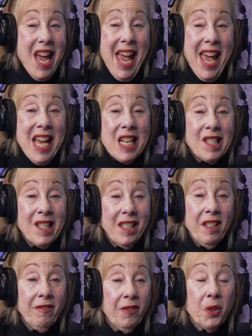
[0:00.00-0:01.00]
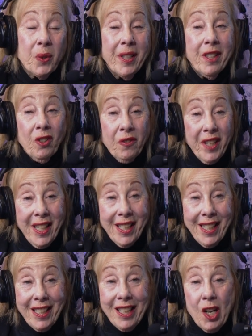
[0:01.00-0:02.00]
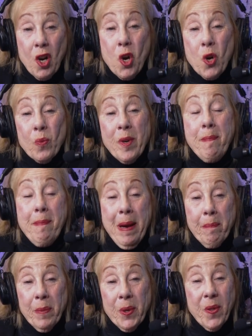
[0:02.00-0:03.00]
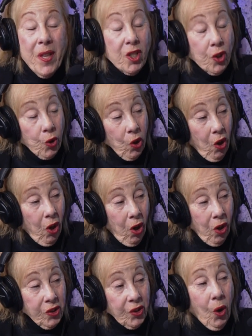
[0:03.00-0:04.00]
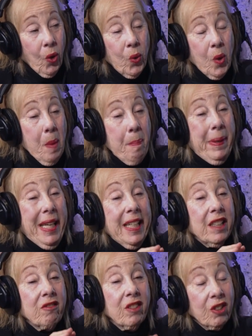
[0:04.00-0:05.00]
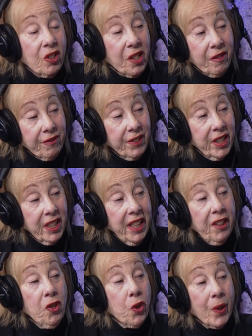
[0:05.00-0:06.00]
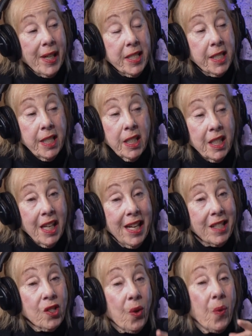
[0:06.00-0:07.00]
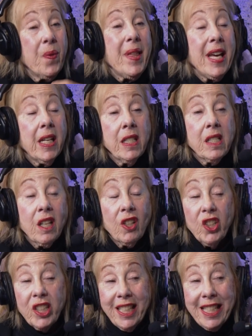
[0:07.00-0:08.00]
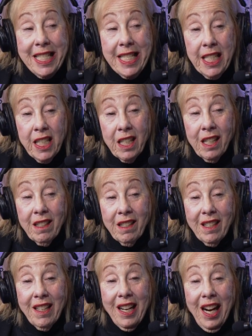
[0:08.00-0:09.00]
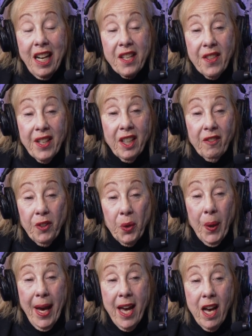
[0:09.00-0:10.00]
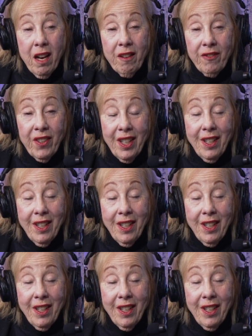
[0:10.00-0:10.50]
And if you're innovating, remember that you're also being a little different in your idea. And so then it's a good idea, I think, if you have